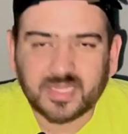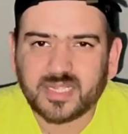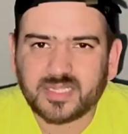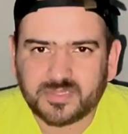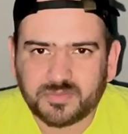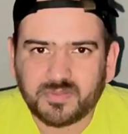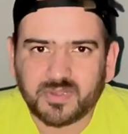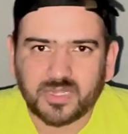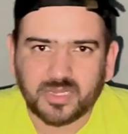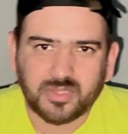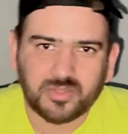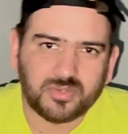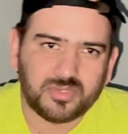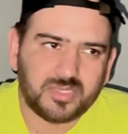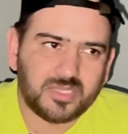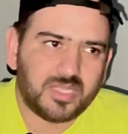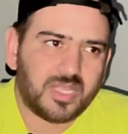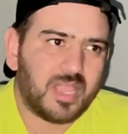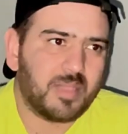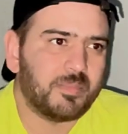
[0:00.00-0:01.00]
That's very
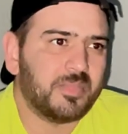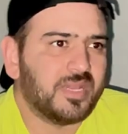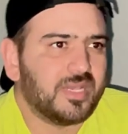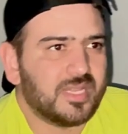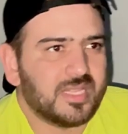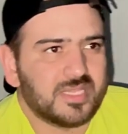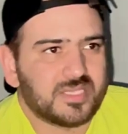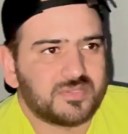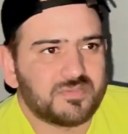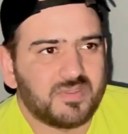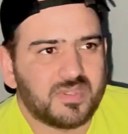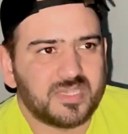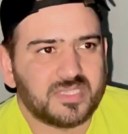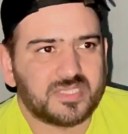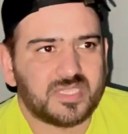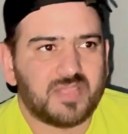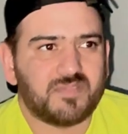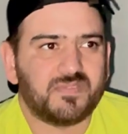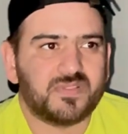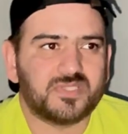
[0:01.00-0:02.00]
good. I mean, it's
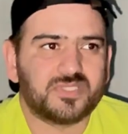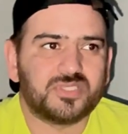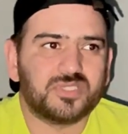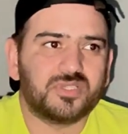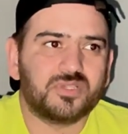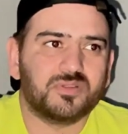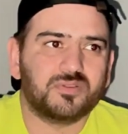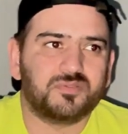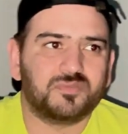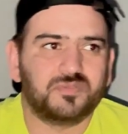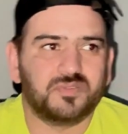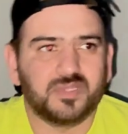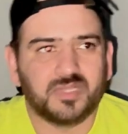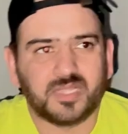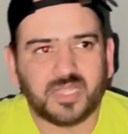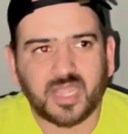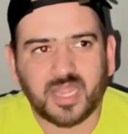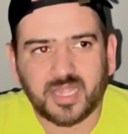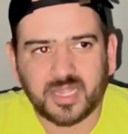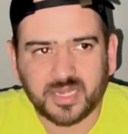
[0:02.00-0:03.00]
very safe instead of
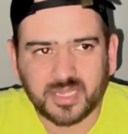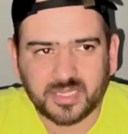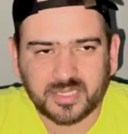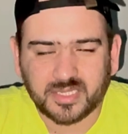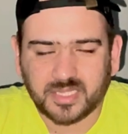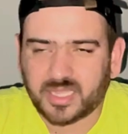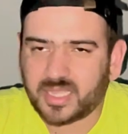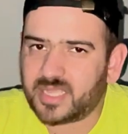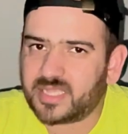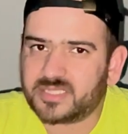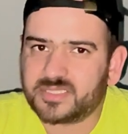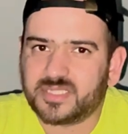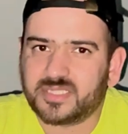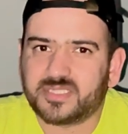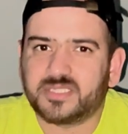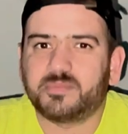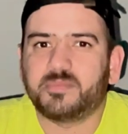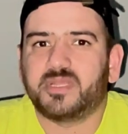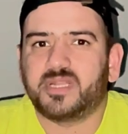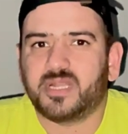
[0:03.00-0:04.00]
uh, carrying the cash.
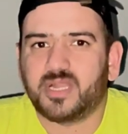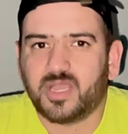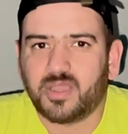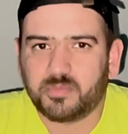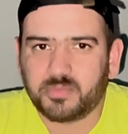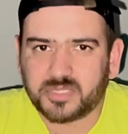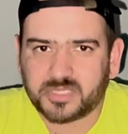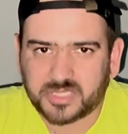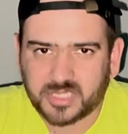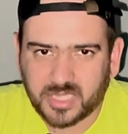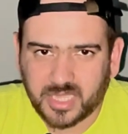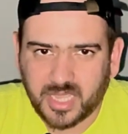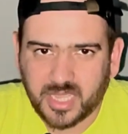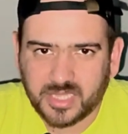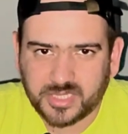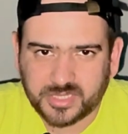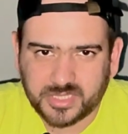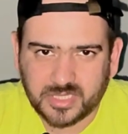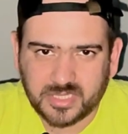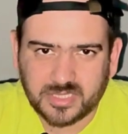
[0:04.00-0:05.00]
Doesn't matter how much the
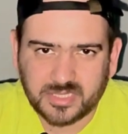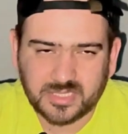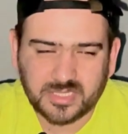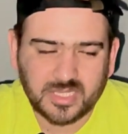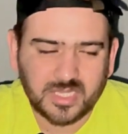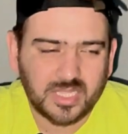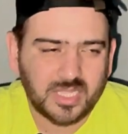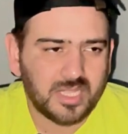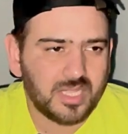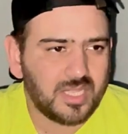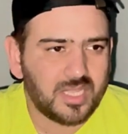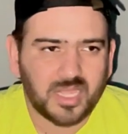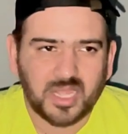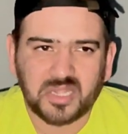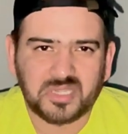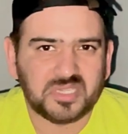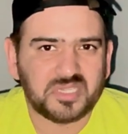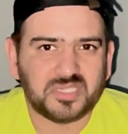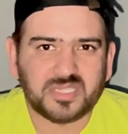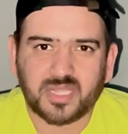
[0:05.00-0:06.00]
cash is,
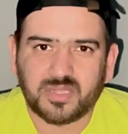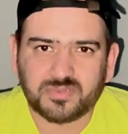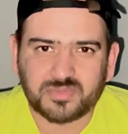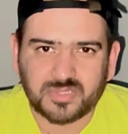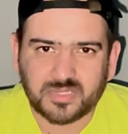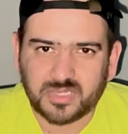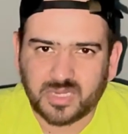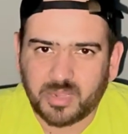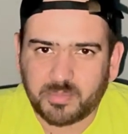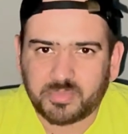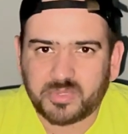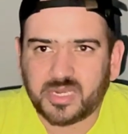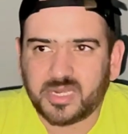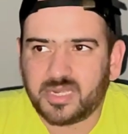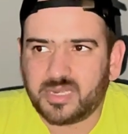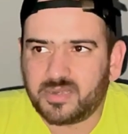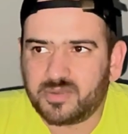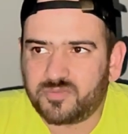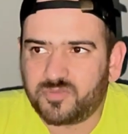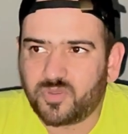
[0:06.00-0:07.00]
one hundred thousand up
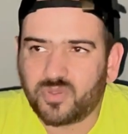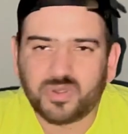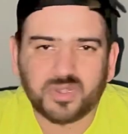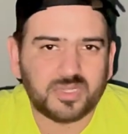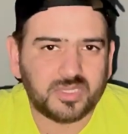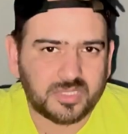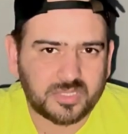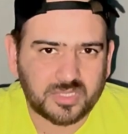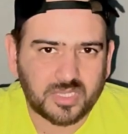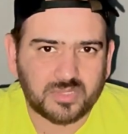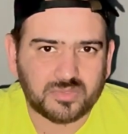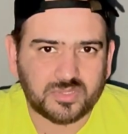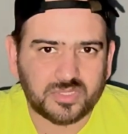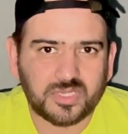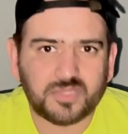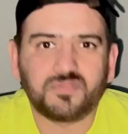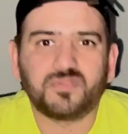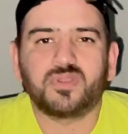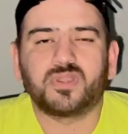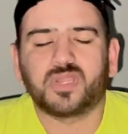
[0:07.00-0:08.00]
till four hundred
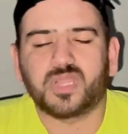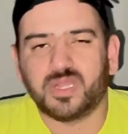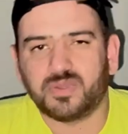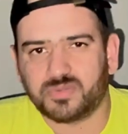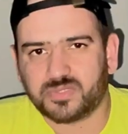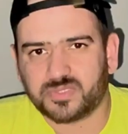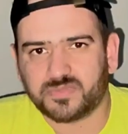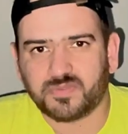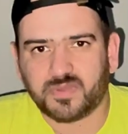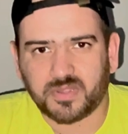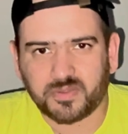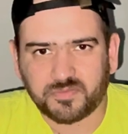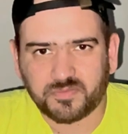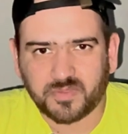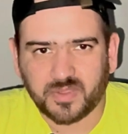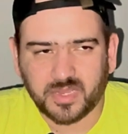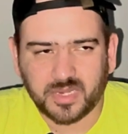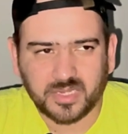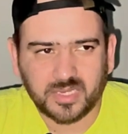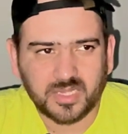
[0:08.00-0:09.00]
thousand if your account is
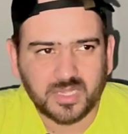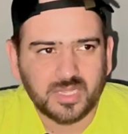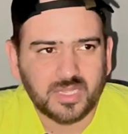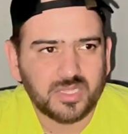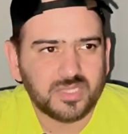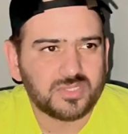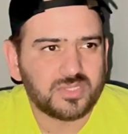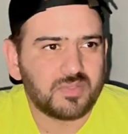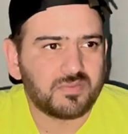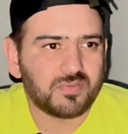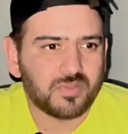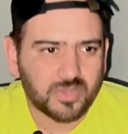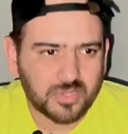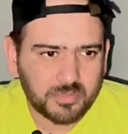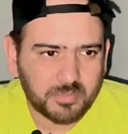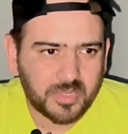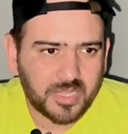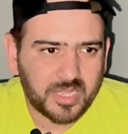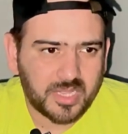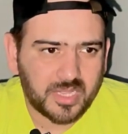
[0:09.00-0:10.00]
verified. So I've
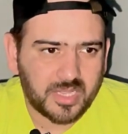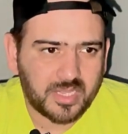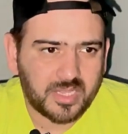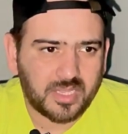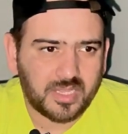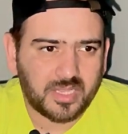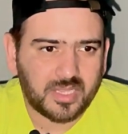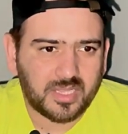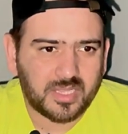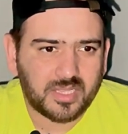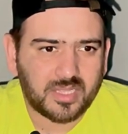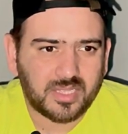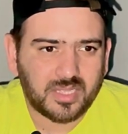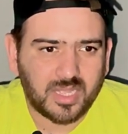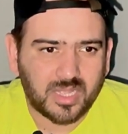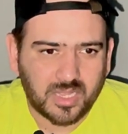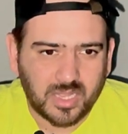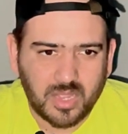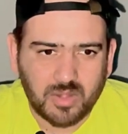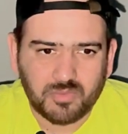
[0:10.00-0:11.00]
got my
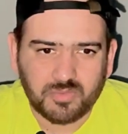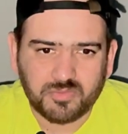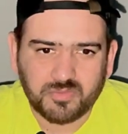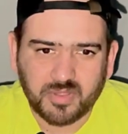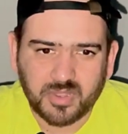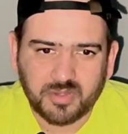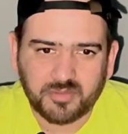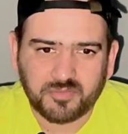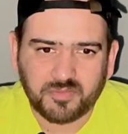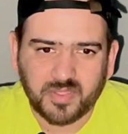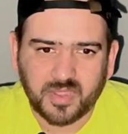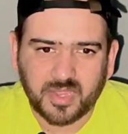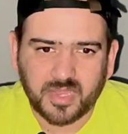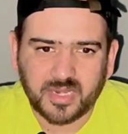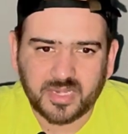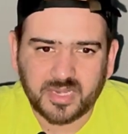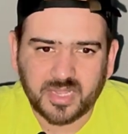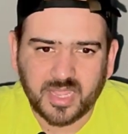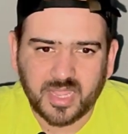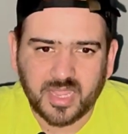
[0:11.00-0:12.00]
account
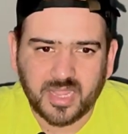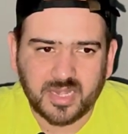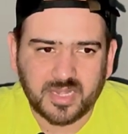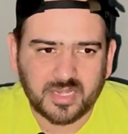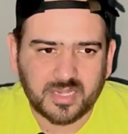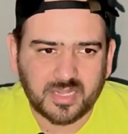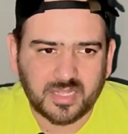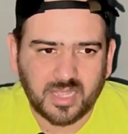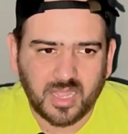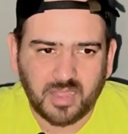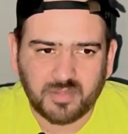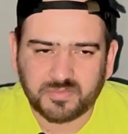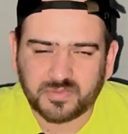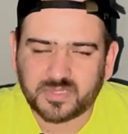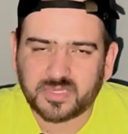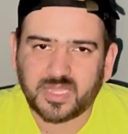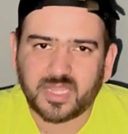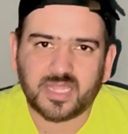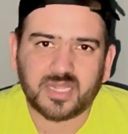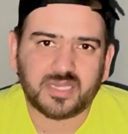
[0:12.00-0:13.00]
verified, and uh,
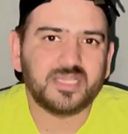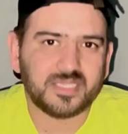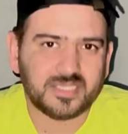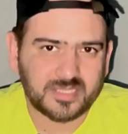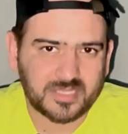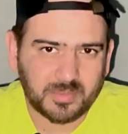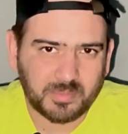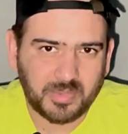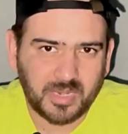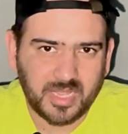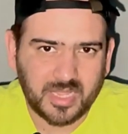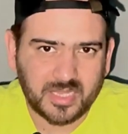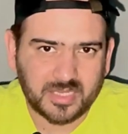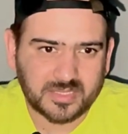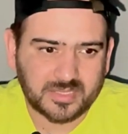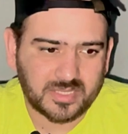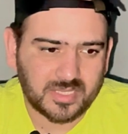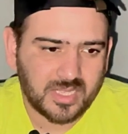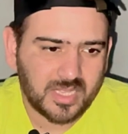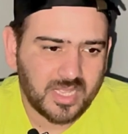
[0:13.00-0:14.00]
after that, one is the
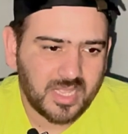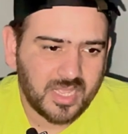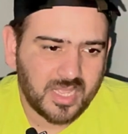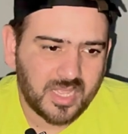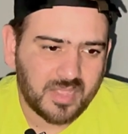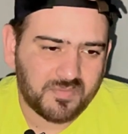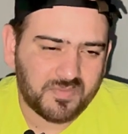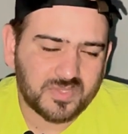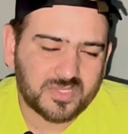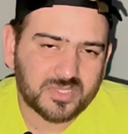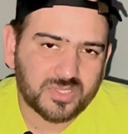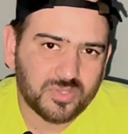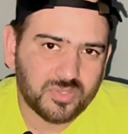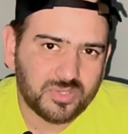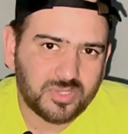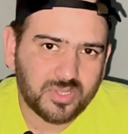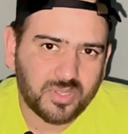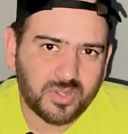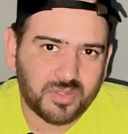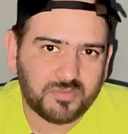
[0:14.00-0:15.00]
place. If it's
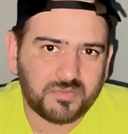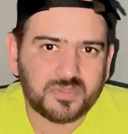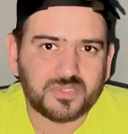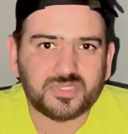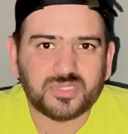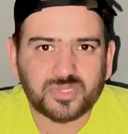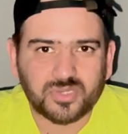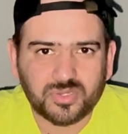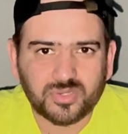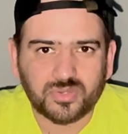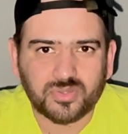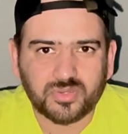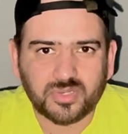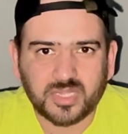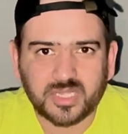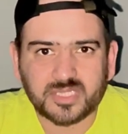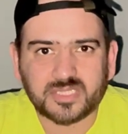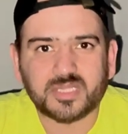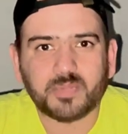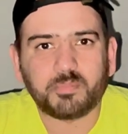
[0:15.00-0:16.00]
good or if it's not
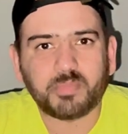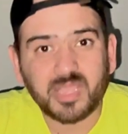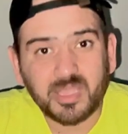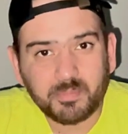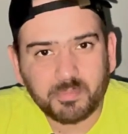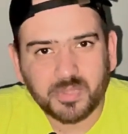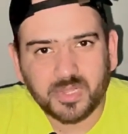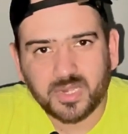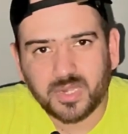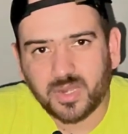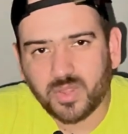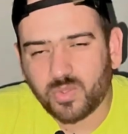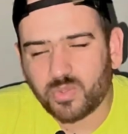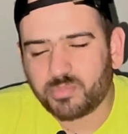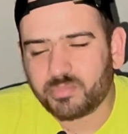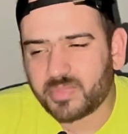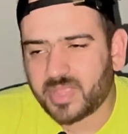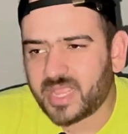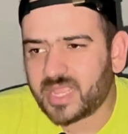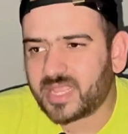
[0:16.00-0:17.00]
good, it's the people
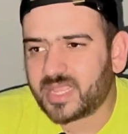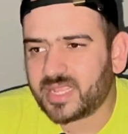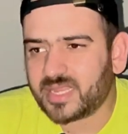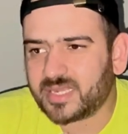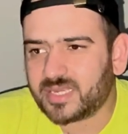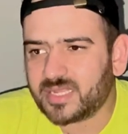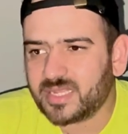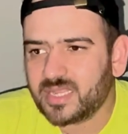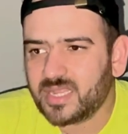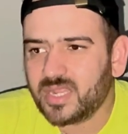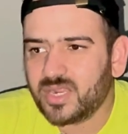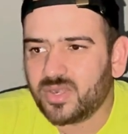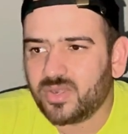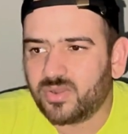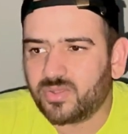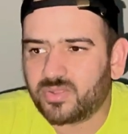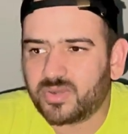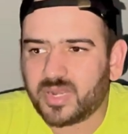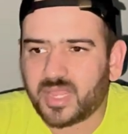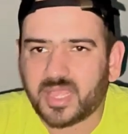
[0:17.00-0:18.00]
who make it
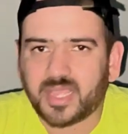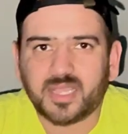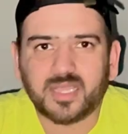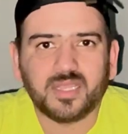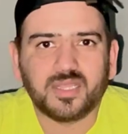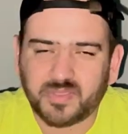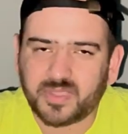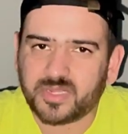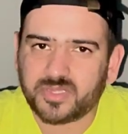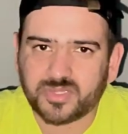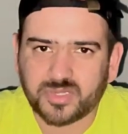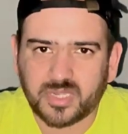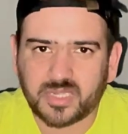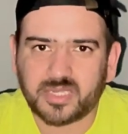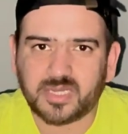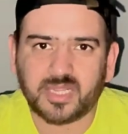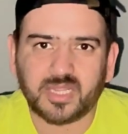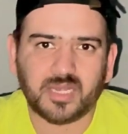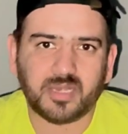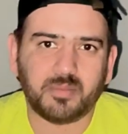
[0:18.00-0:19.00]
look like living in
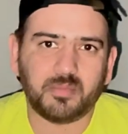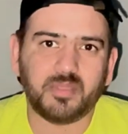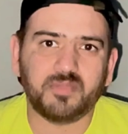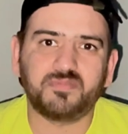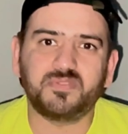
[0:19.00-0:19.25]
United Kingdom.